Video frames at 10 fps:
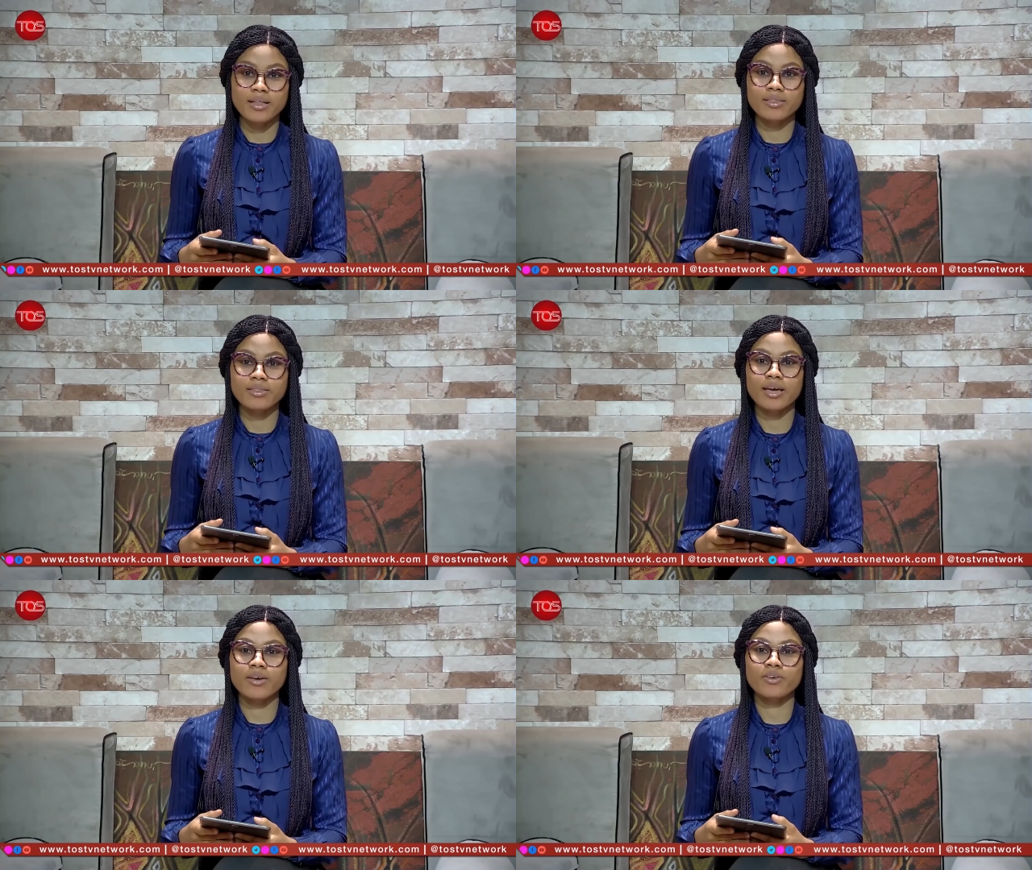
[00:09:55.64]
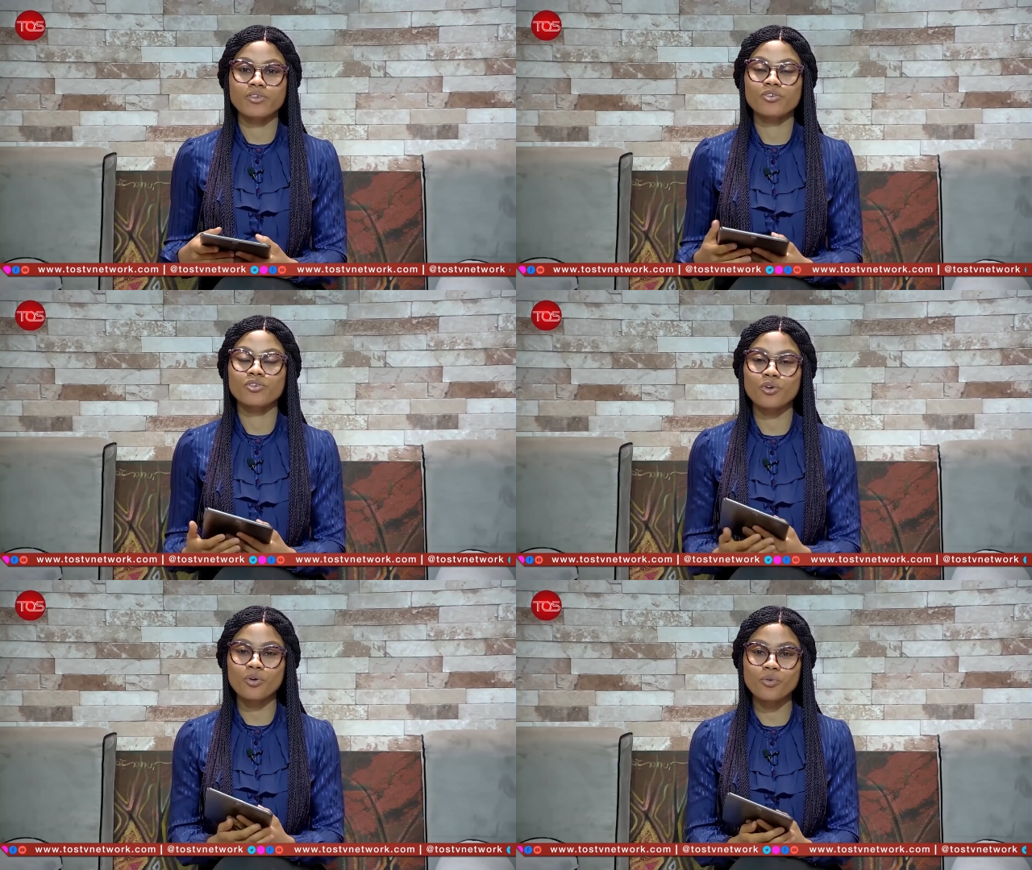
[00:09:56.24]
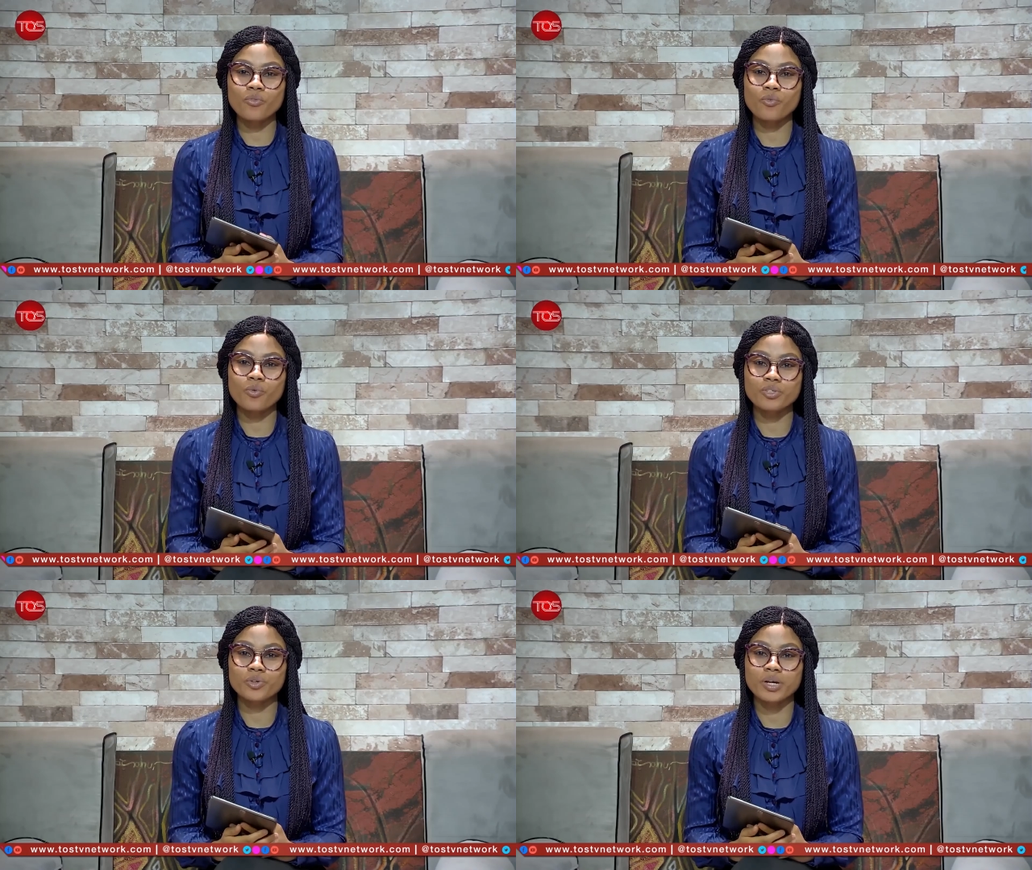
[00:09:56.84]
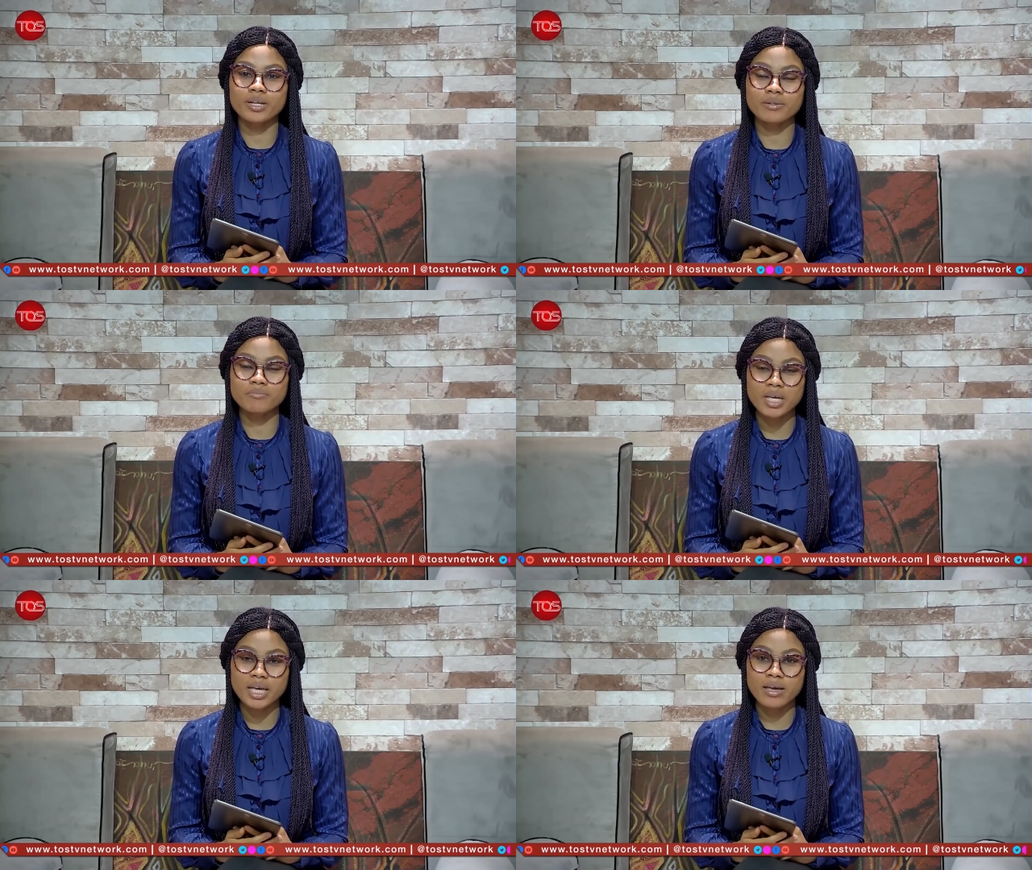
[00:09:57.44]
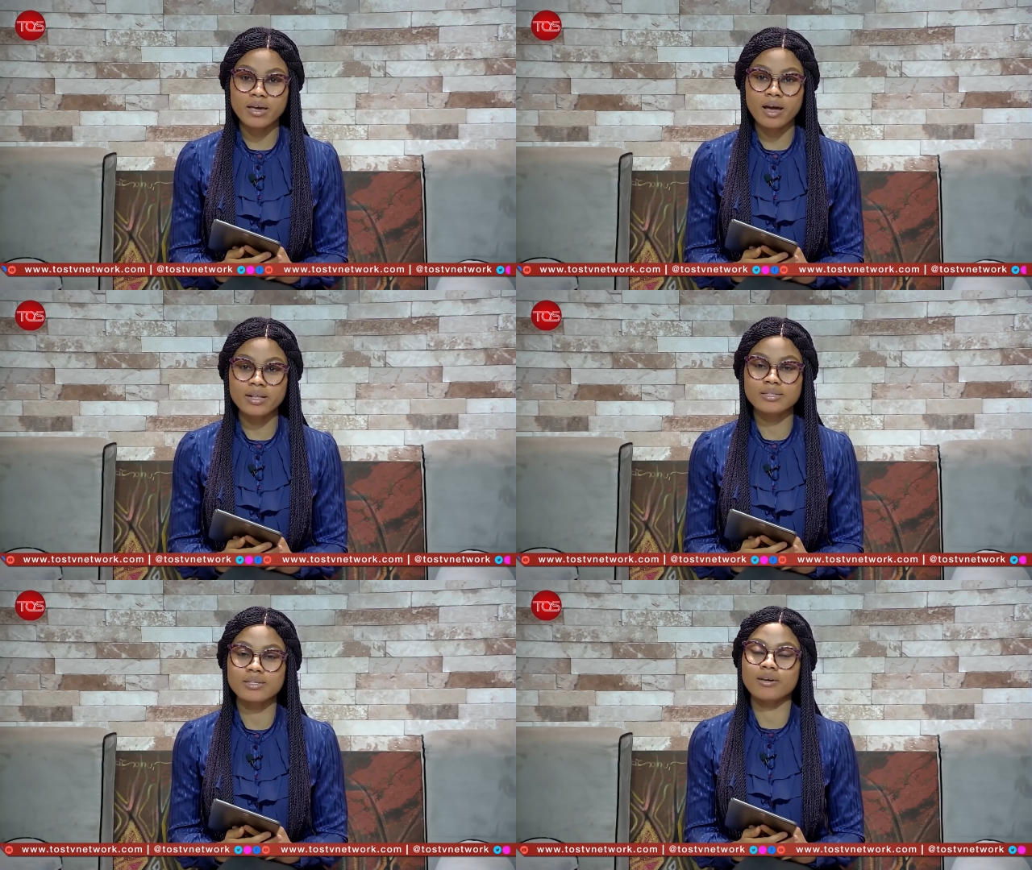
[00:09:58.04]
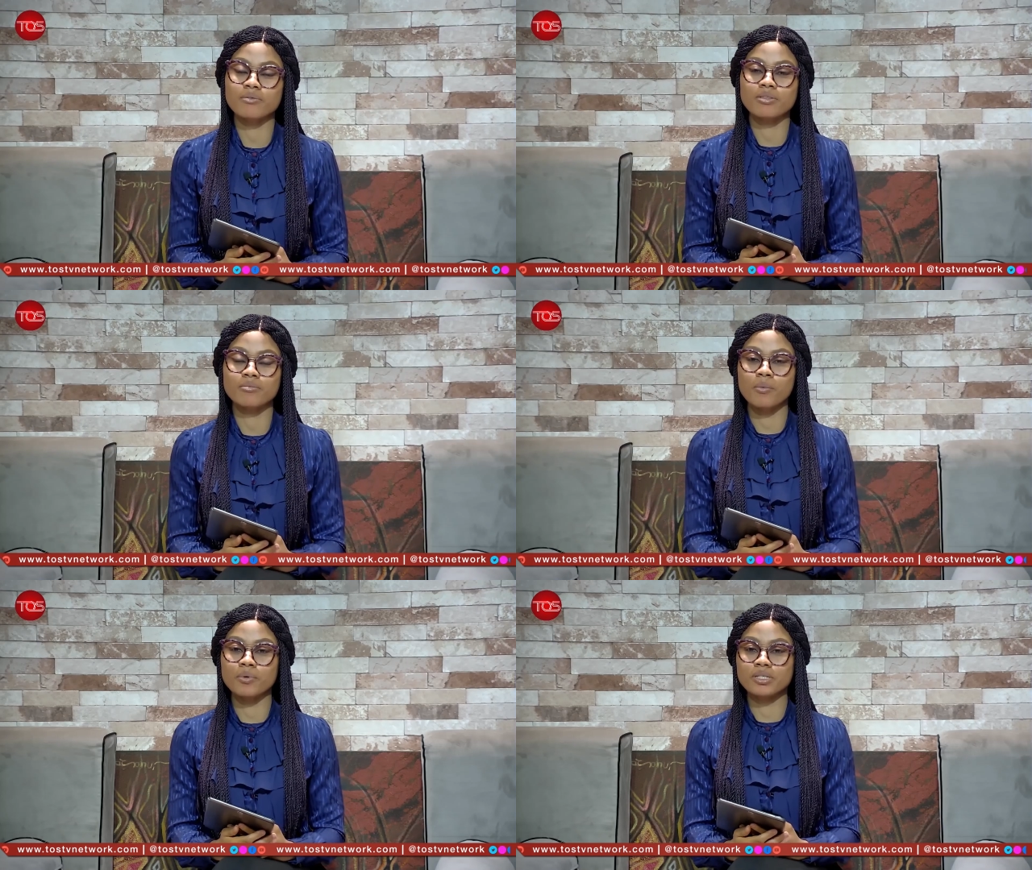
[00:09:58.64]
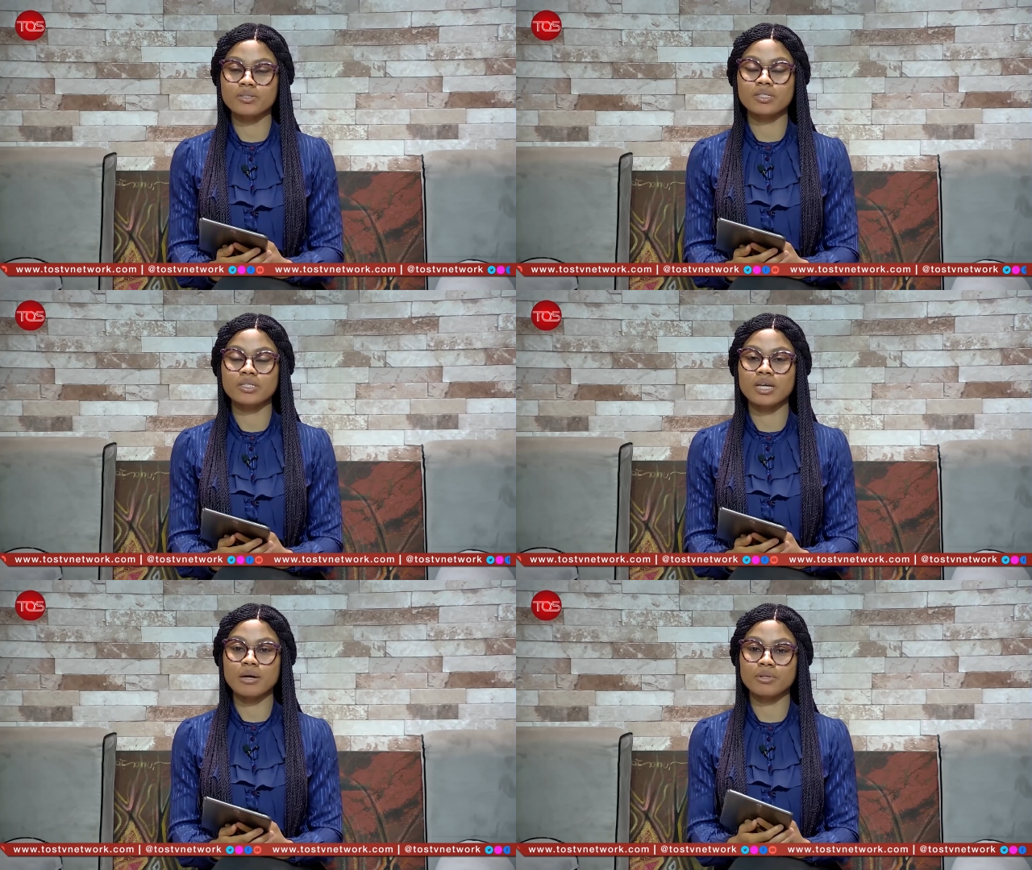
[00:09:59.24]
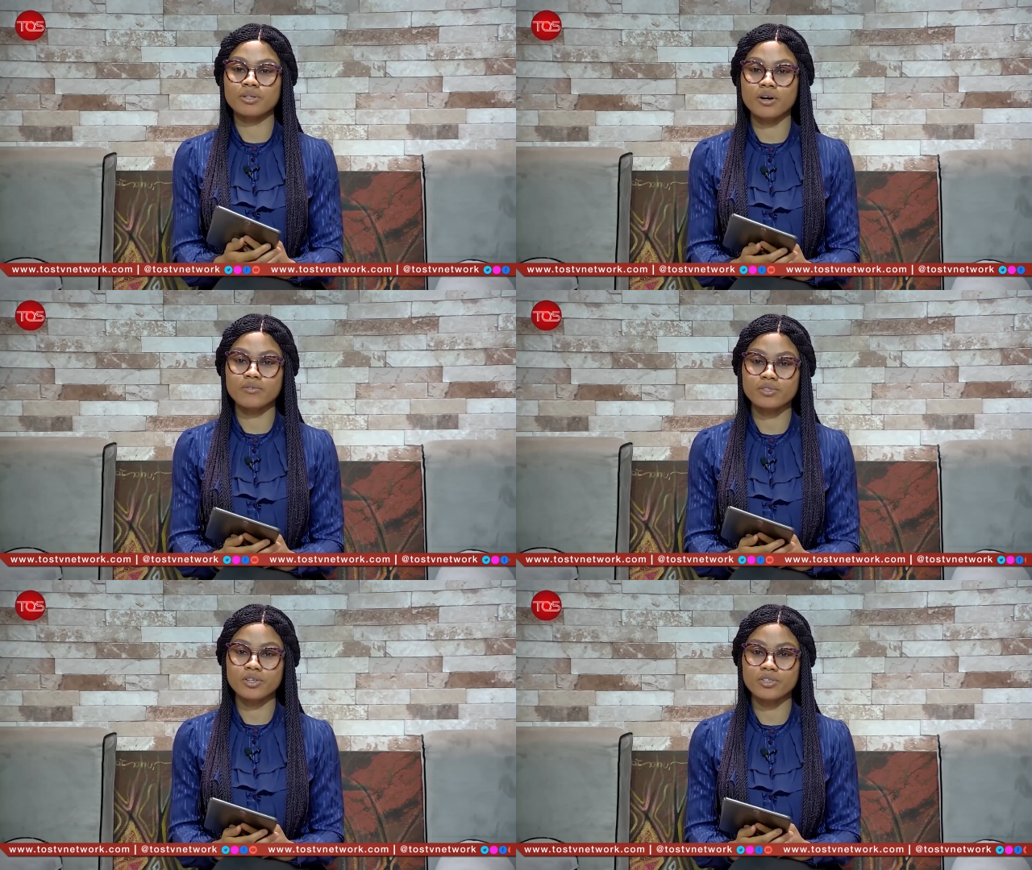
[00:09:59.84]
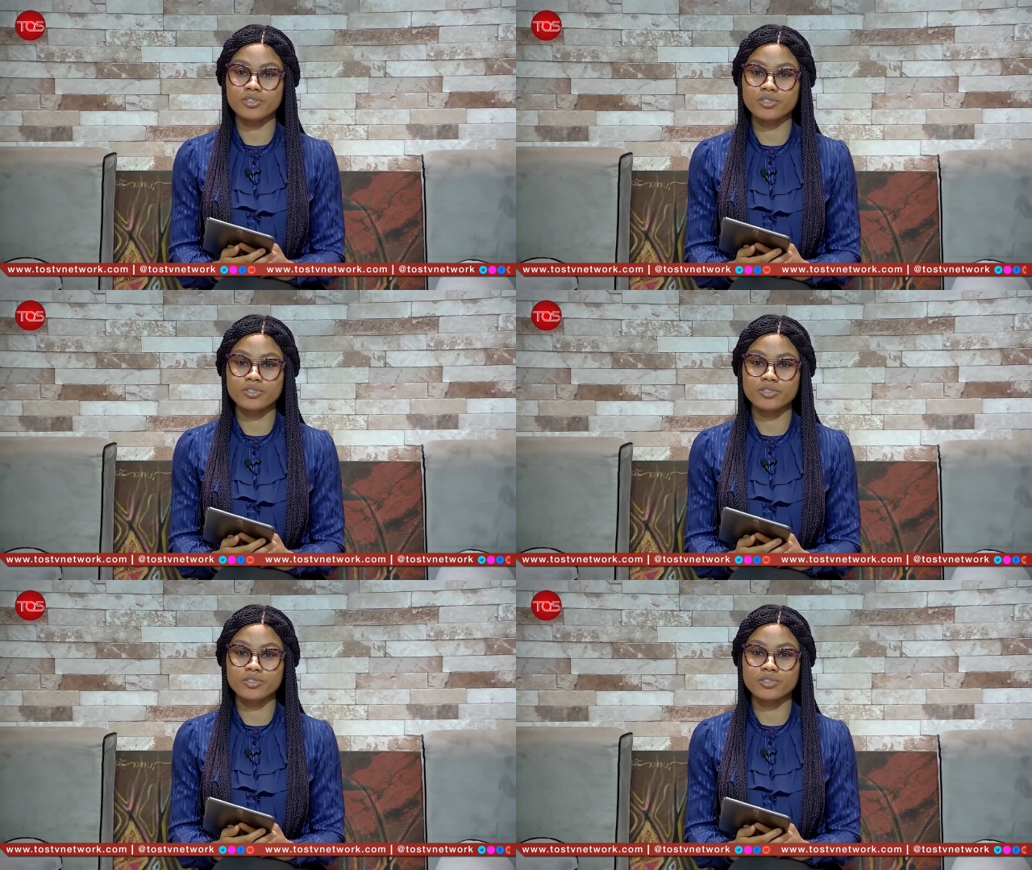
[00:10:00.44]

thank you for joining me and staying with me up until this time on The Conversation.